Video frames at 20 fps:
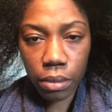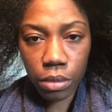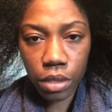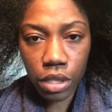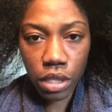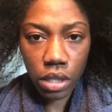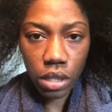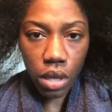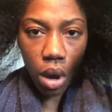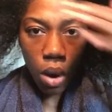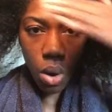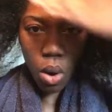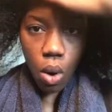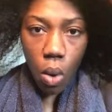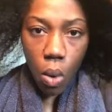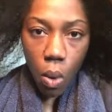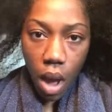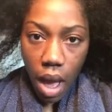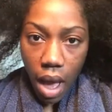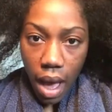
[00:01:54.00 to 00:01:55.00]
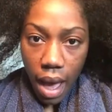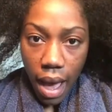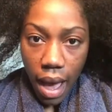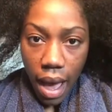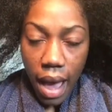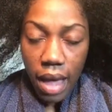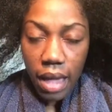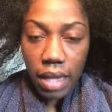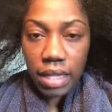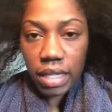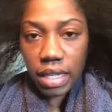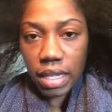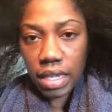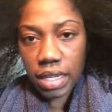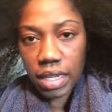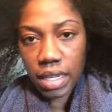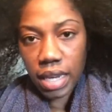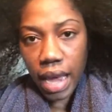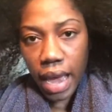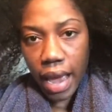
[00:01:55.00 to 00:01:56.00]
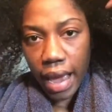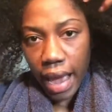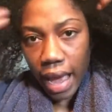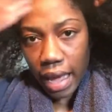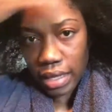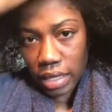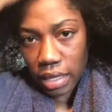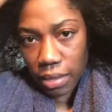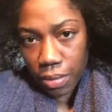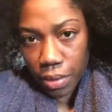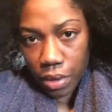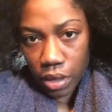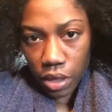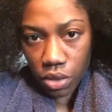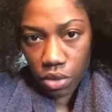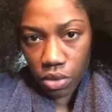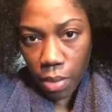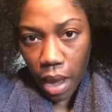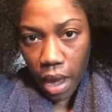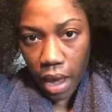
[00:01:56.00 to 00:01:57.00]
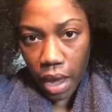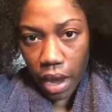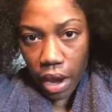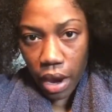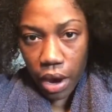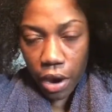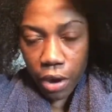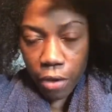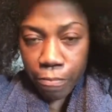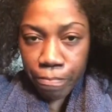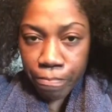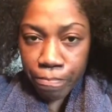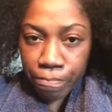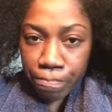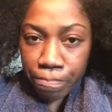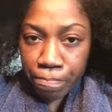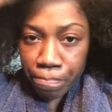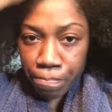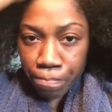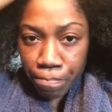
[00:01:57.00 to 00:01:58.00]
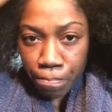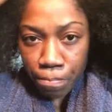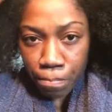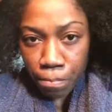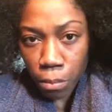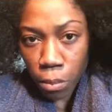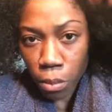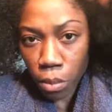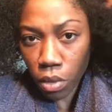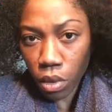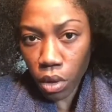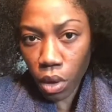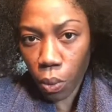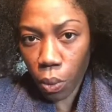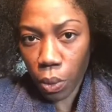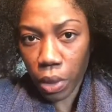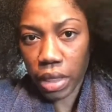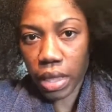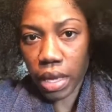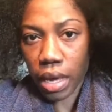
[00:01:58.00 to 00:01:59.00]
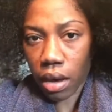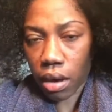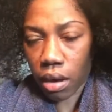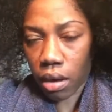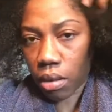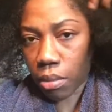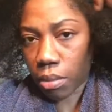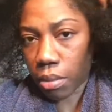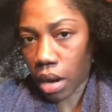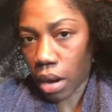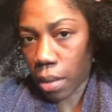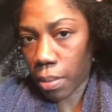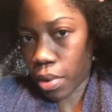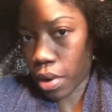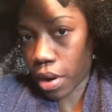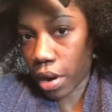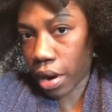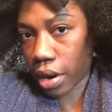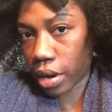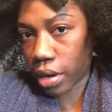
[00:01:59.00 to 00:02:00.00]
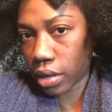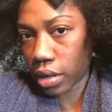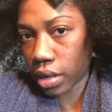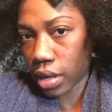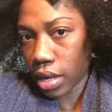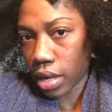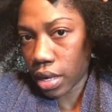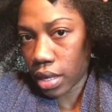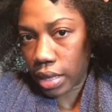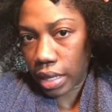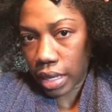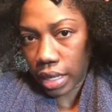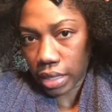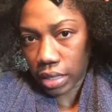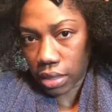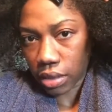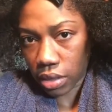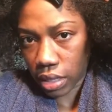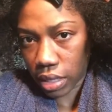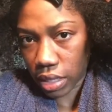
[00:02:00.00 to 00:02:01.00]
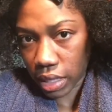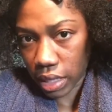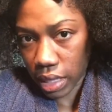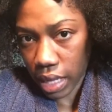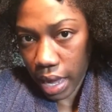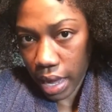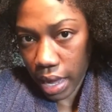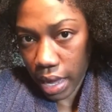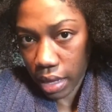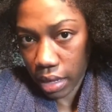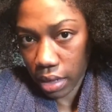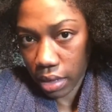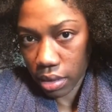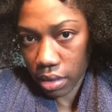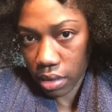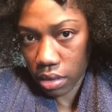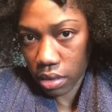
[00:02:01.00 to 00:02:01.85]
So today I typically do my hair with a part that's on this side,